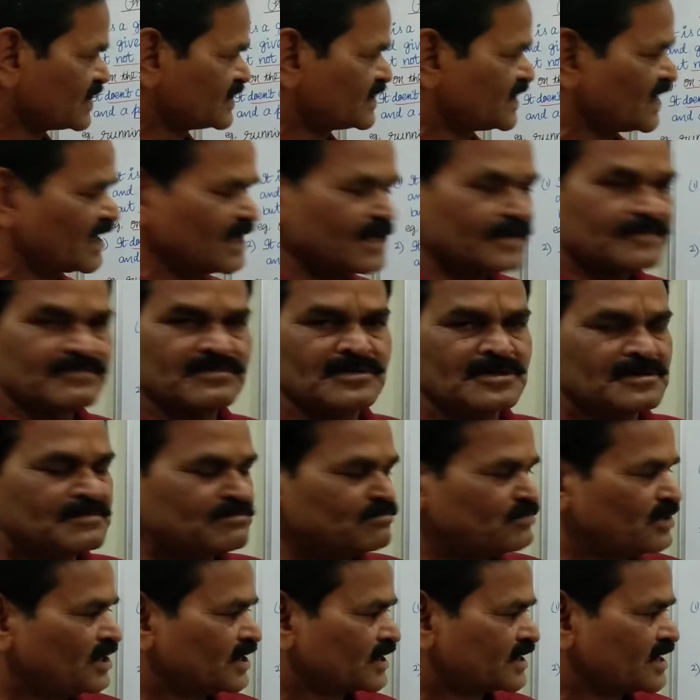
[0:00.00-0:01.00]
is there,
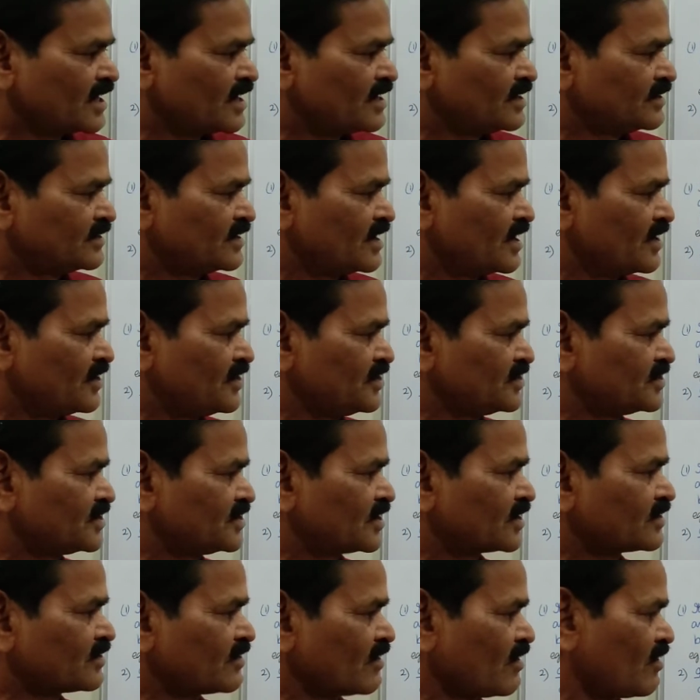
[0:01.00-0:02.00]
predicate is there, it is a
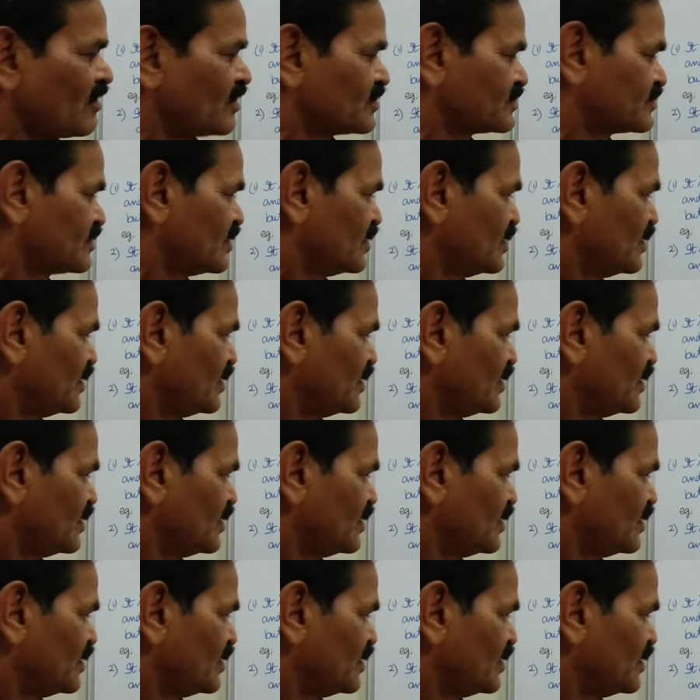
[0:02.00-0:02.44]
clause.